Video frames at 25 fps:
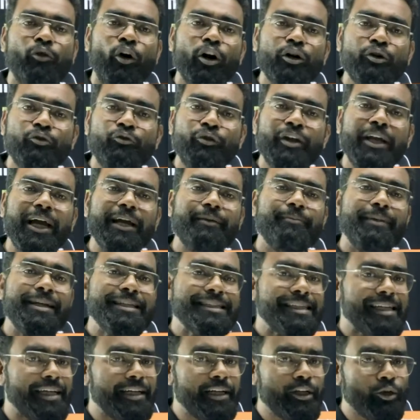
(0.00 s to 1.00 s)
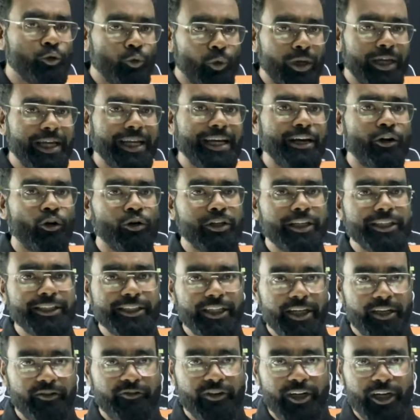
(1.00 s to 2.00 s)
What we are basically doing in
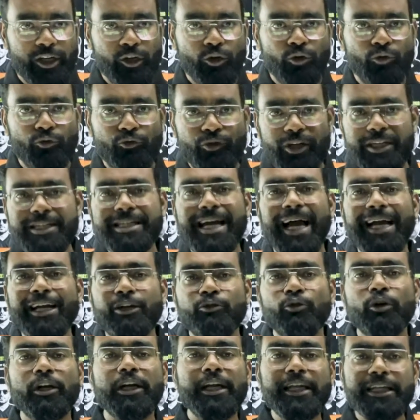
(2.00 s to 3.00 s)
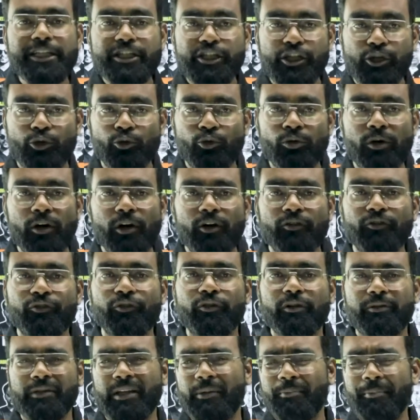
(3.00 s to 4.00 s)
non-engineering video, we try to teach you
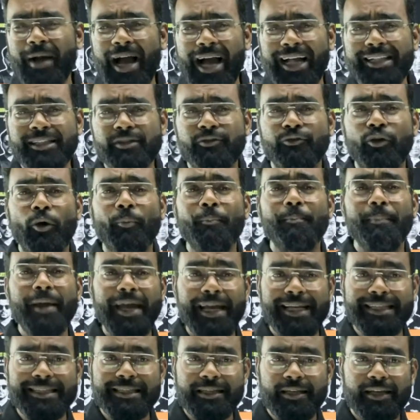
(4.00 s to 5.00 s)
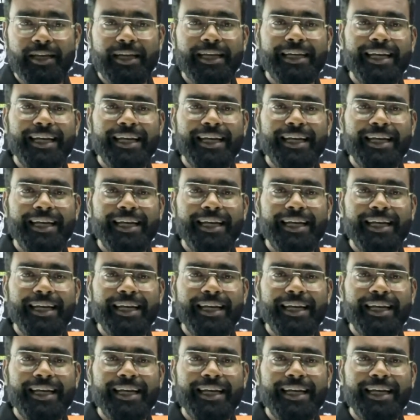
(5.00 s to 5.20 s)
the maths from base,